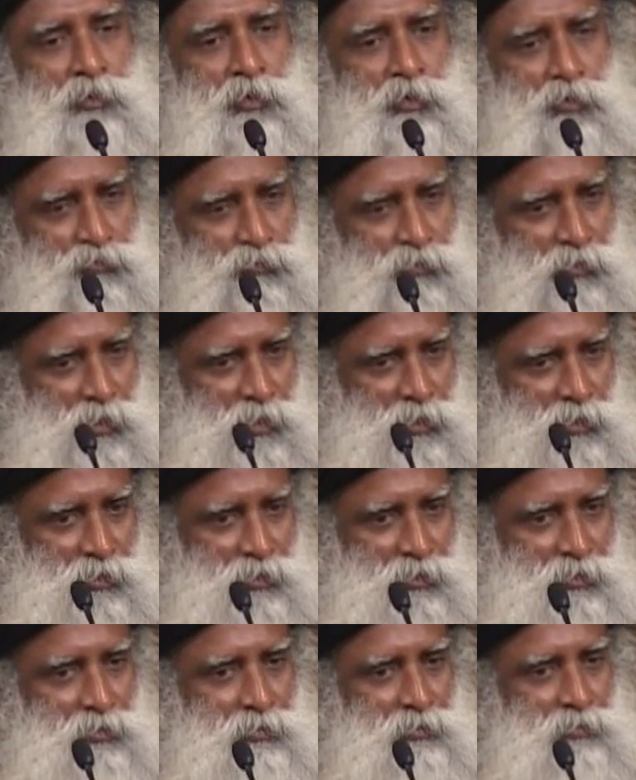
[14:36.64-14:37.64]
look for it.
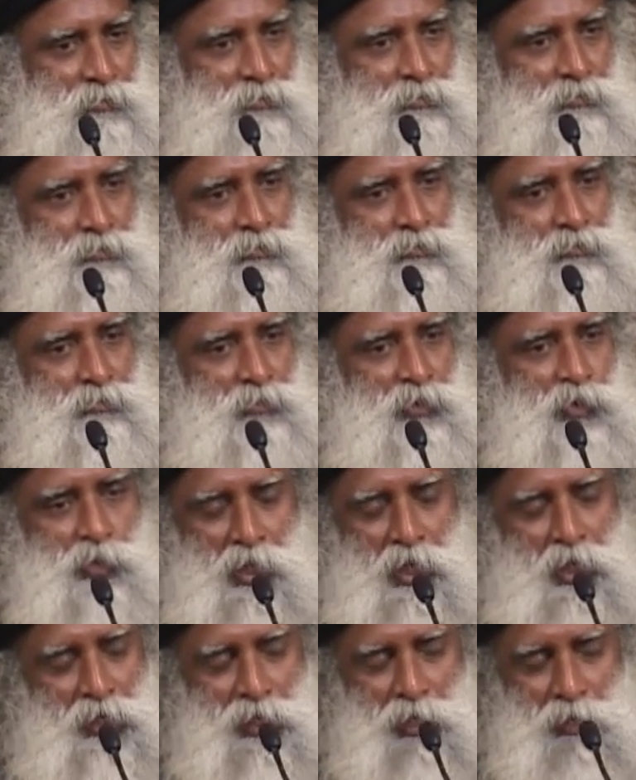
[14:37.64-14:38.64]
You
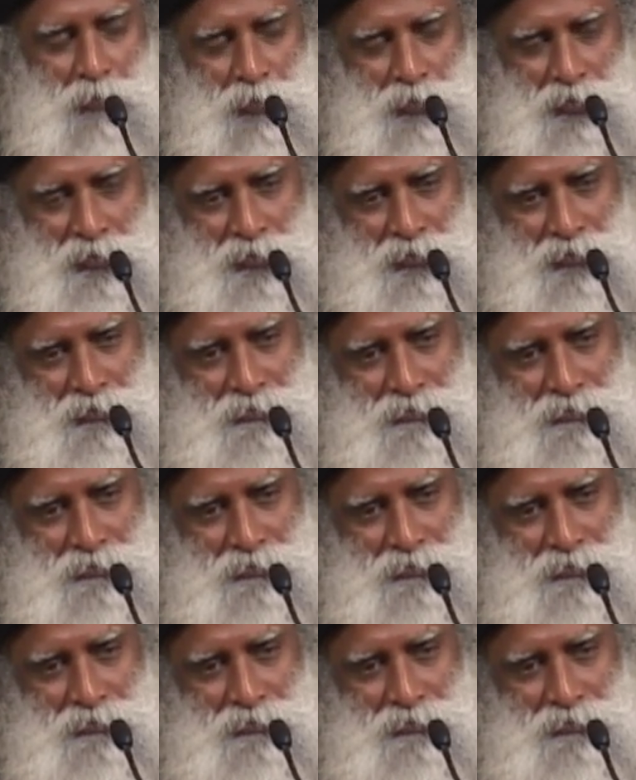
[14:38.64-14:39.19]
can't help it.